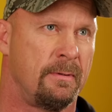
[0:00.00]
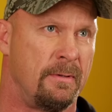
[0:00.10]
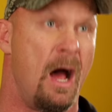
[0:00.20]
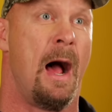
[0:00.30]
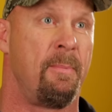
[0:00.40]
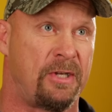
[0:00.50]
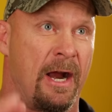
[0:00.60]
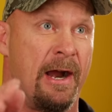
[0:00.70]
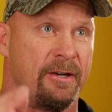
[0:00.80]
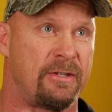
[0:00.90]
No, I'm
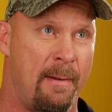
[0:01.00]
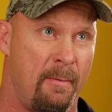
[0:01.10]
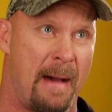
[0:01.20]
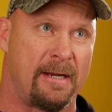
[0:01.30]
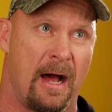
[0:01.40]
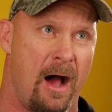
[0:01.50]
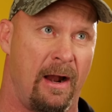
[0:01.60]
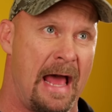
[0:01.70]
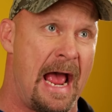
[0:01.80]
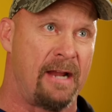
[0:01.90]
serious. I'm about to
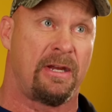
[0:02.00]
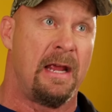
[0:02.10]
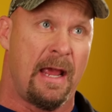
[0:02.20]
haul ass